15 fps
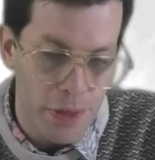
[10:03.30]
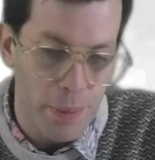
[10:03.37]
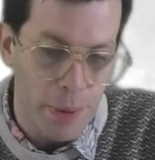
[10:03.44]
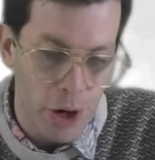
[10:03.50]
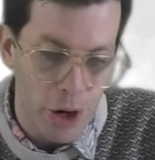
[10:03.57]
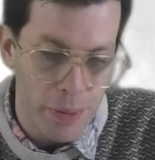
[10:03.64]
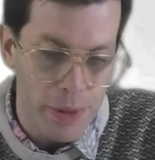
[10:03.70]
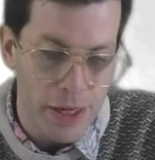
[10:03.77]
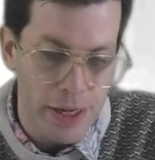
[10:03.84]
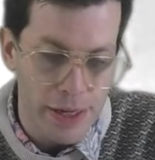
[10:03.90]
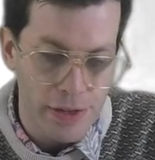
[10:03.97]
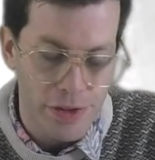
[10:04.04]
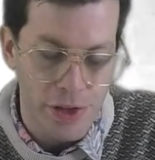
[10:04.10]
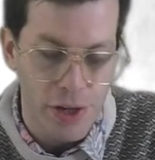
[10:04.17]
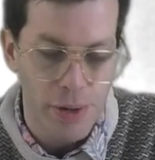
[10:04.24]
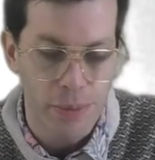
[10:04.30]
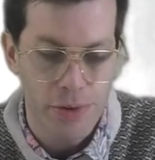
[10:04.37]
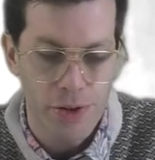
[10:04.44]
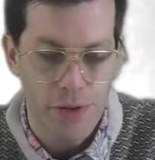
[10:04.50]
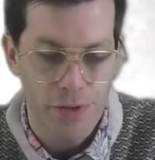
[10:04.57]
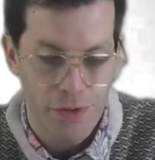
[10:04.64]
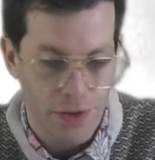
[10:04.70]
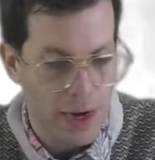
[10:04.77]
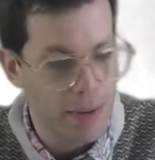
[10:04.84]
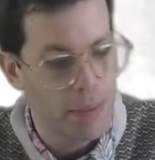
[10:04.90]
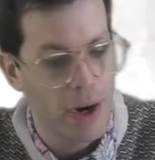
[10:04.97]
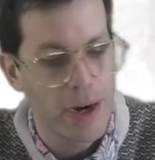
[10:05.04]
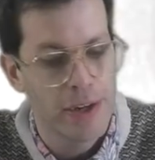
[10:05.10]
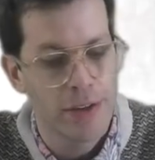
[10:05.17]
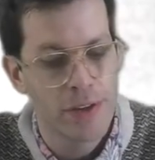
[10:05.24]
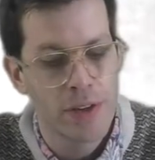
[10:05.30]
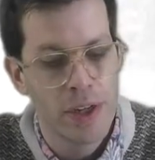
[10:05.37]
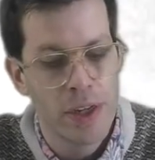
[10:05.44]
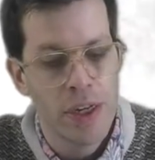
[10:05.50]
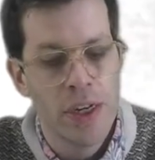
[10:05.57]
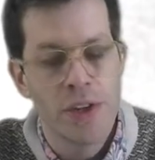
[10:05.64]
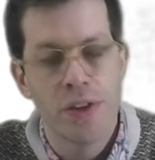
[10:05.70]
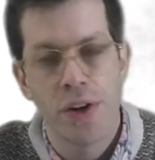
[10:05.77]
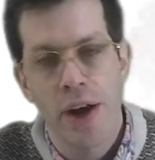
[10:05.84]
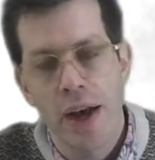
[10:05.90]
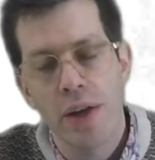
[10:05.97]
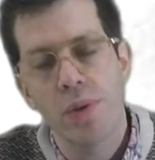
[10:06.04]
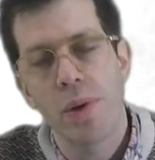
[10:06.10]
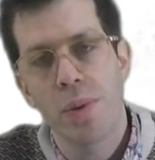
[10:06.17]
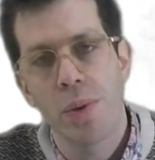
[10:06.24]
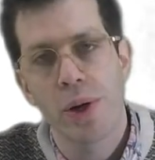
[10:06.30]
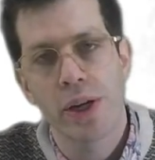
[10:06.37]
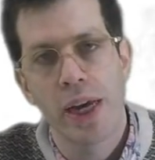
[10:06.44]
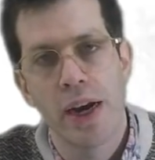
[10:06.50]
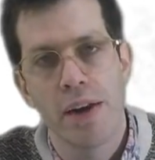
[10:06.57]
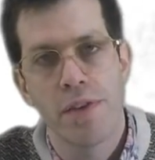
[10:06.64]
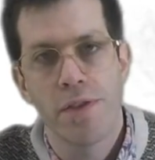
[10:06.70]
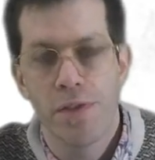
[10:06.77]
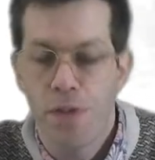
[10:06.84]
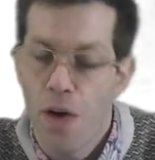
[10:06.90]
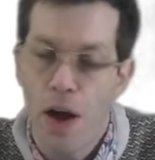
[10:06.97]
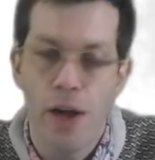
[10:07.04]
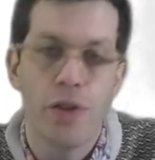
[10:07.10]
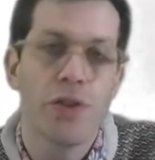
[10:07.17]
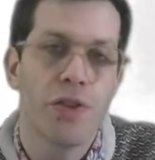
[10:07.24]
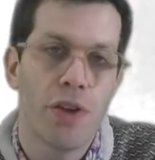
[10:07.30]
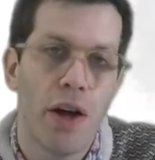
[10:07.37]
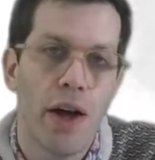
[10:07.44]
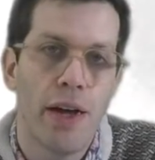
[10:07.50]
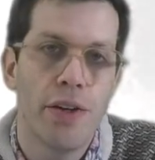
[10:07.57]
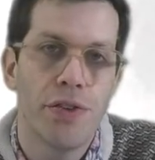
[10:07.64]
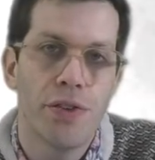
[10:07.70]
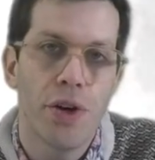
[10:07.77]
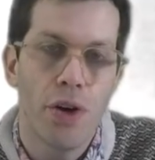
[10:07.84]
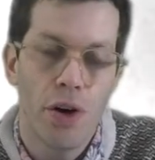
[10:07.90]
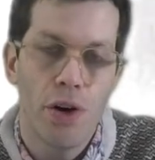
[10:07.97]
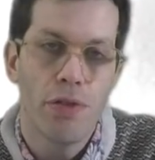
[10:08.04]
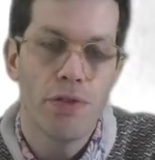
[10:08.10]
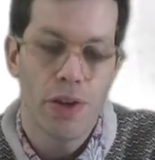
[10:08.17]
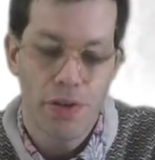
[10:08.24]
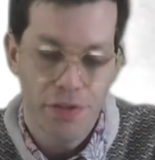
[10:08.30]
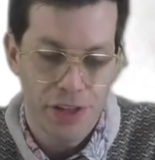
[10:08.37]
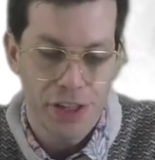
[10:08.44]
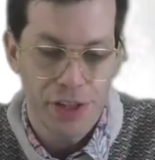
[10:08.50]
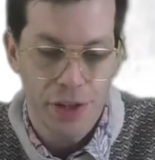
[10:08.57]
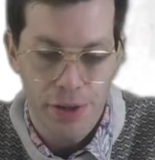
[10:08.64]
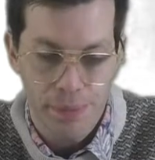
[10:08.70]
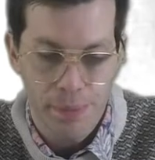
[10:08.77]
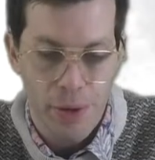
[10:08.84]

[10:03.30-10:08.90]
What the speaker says: for the moment in terms of frame rates. So how do we work out file size of a video?